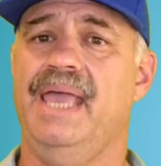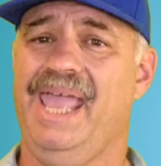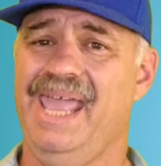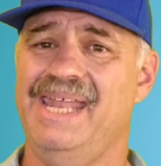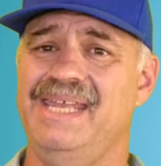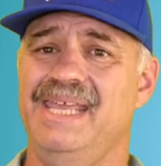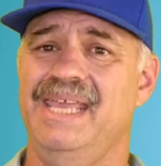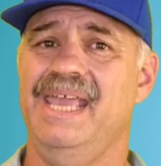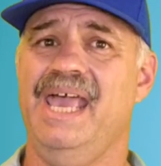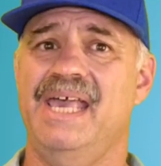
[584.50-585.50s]
And
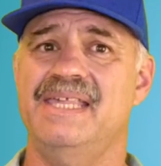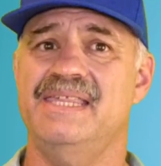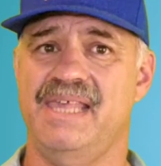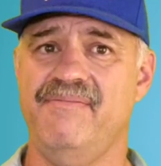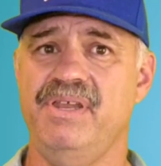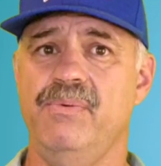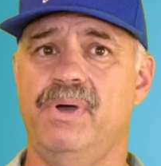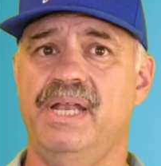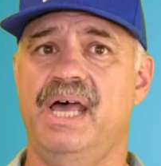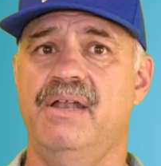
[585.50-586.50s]
it has
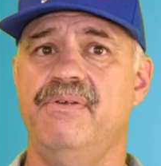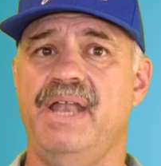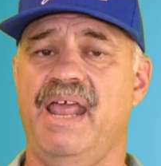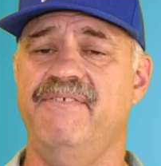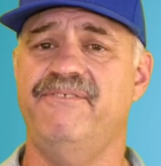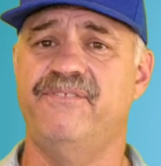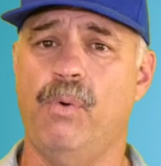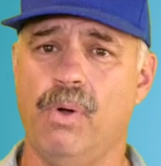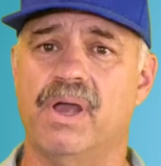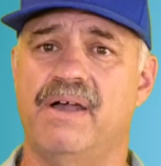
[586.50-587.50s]

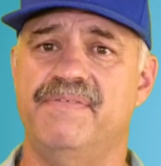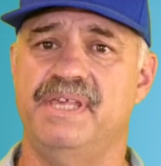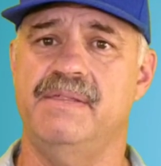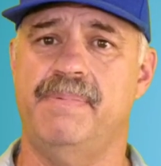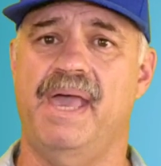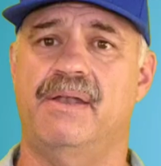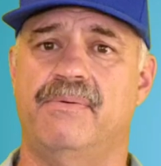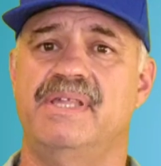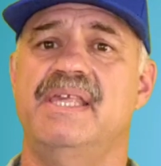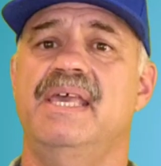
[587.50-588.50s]
7,104 of these
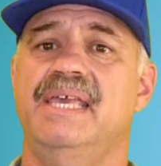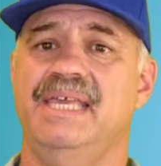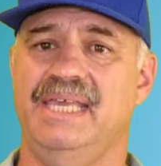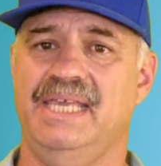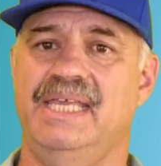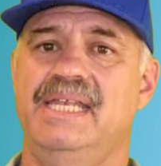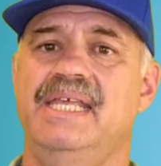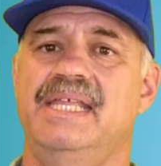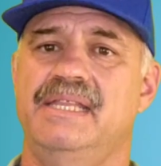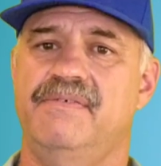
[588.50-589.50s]
batteries
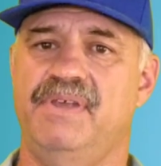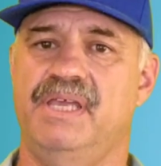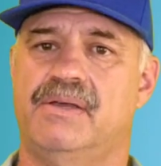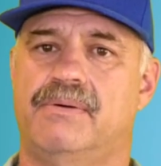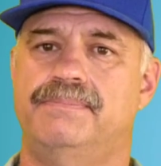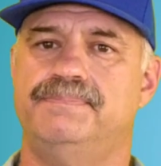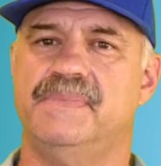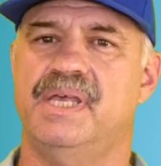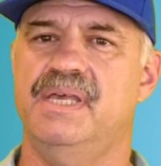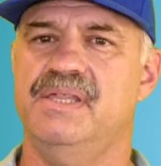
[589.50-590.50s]
in the vehicle.
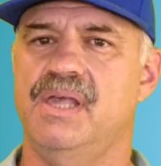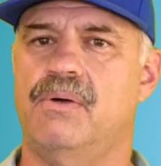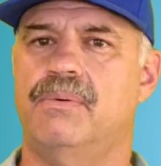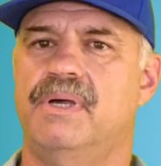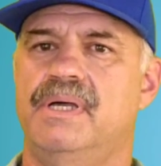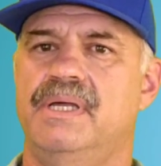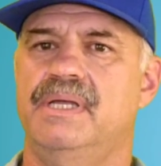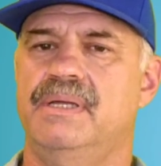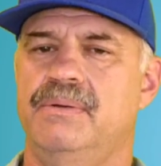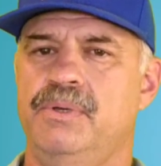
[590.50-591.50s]
So,
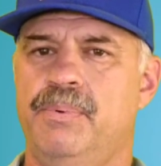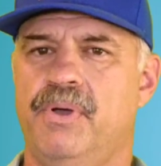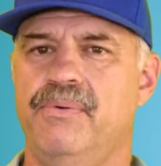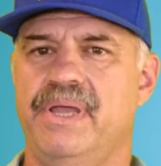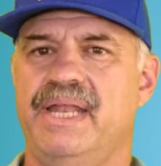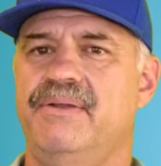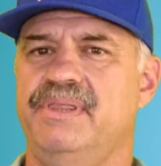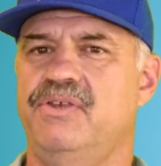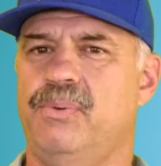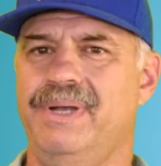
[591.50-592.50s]
You prorate out
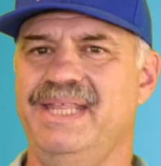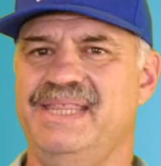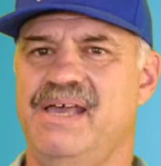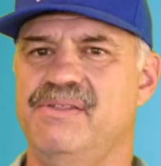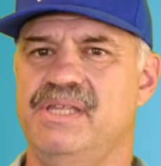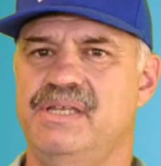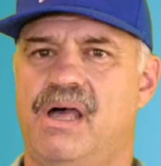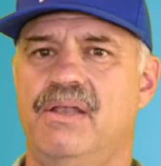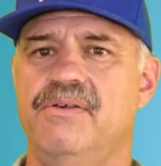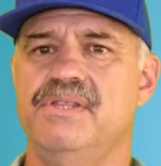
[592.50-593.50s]
the
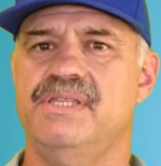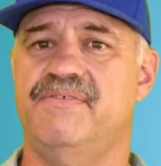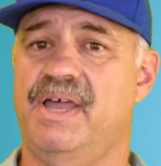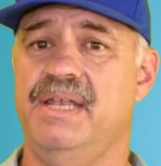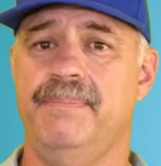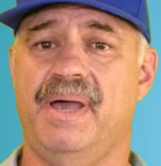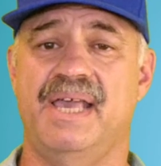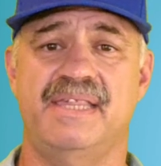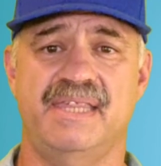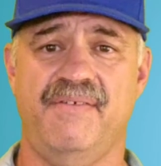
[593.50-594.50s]
$20,000 divided
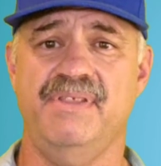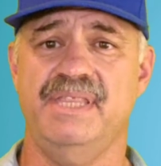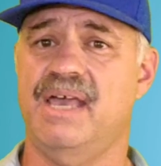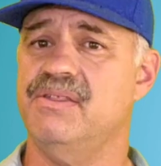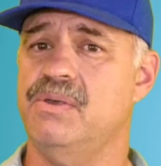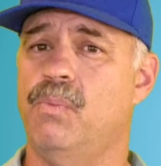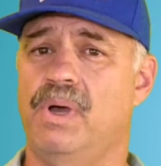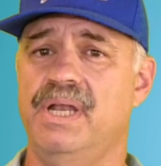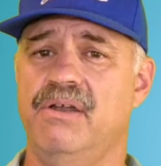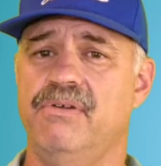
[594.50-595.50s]
by
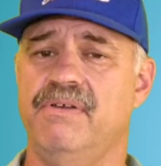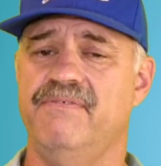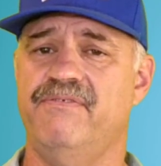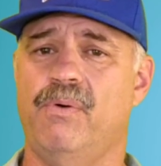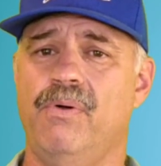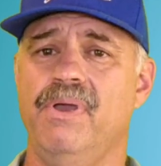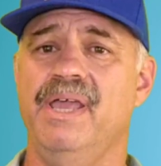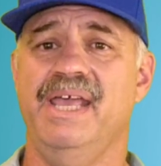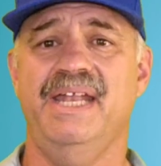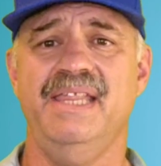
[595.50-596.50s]
7,104,
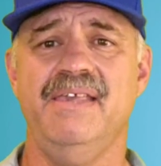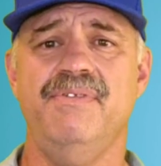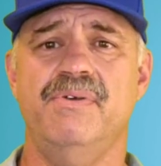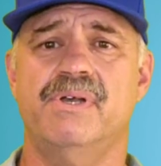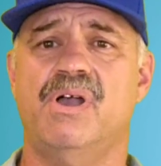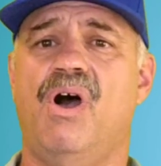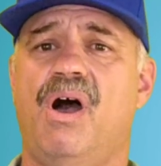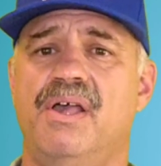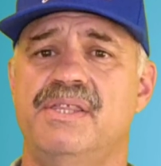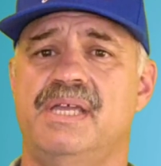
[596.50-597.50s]
and this gives you a
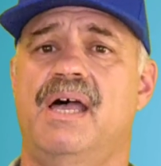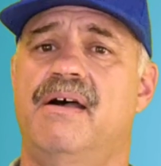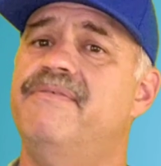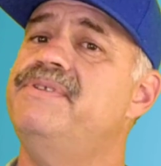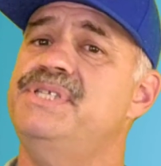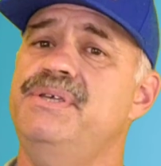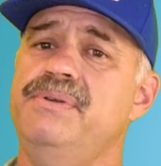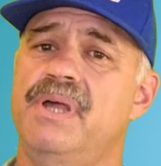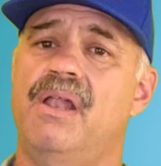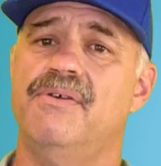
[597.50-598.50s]
cost of
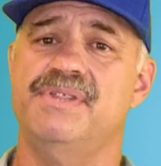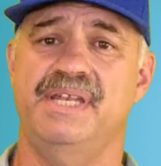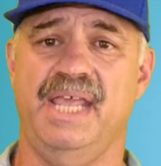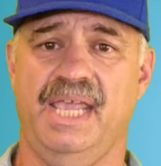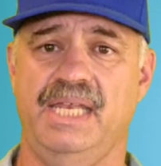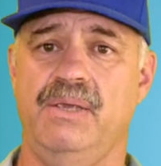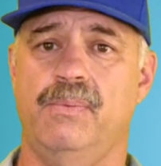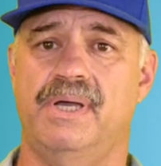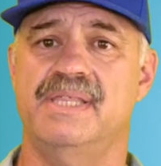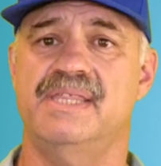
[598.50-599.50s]

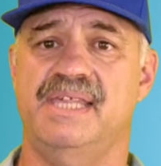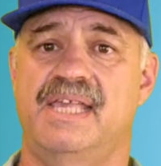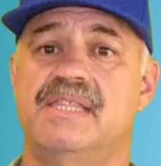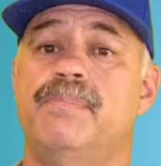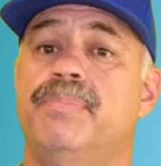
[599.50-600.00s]
$2.81